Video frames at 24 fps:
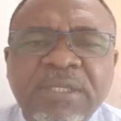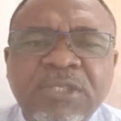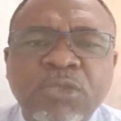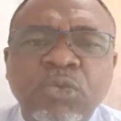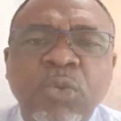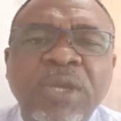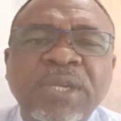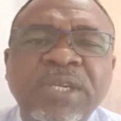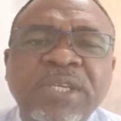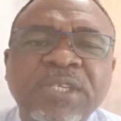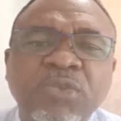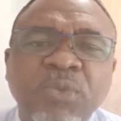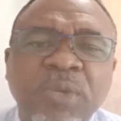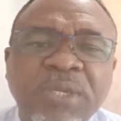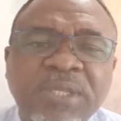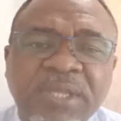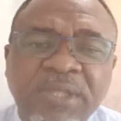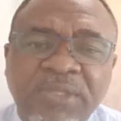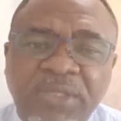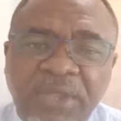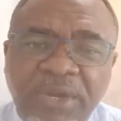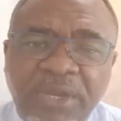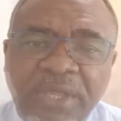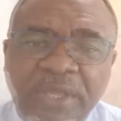
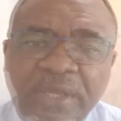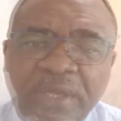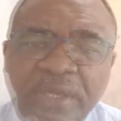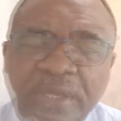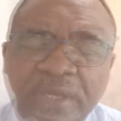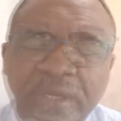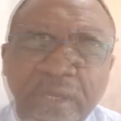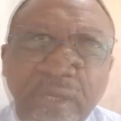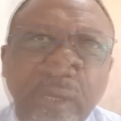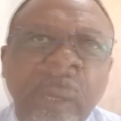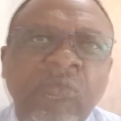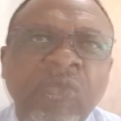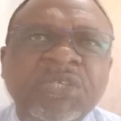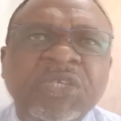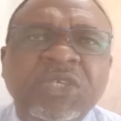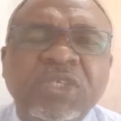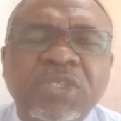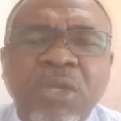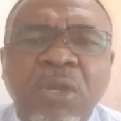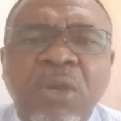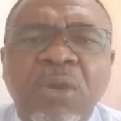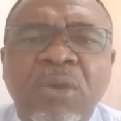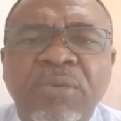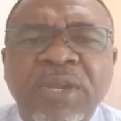2023, which
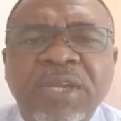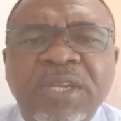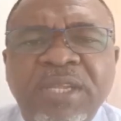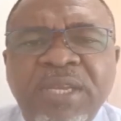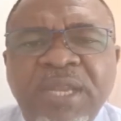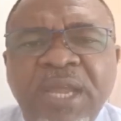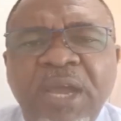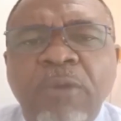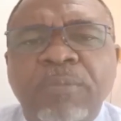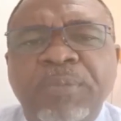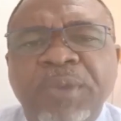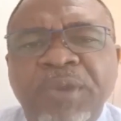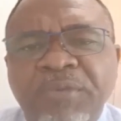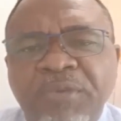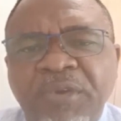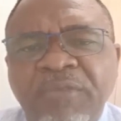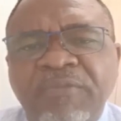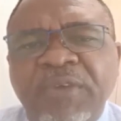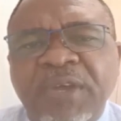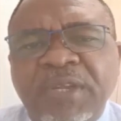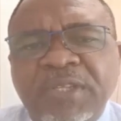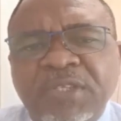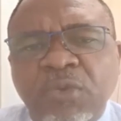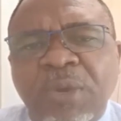is already now being
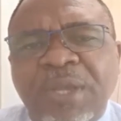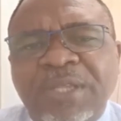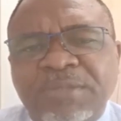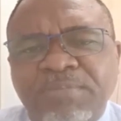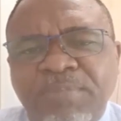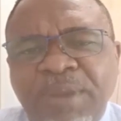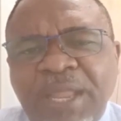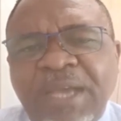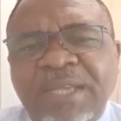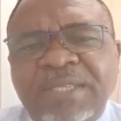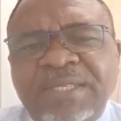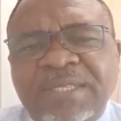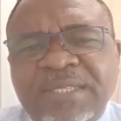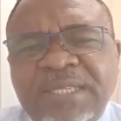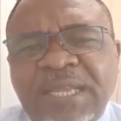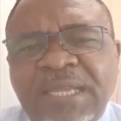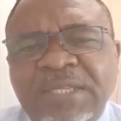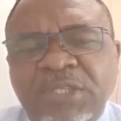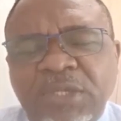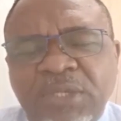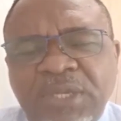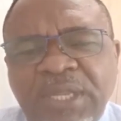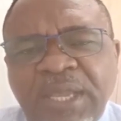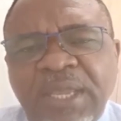referred to as Black
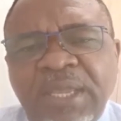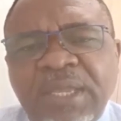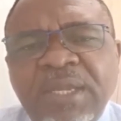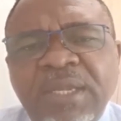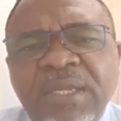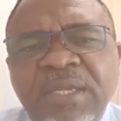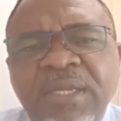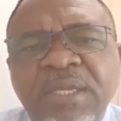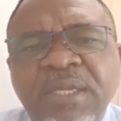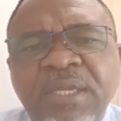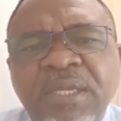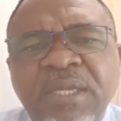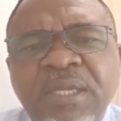Saturday,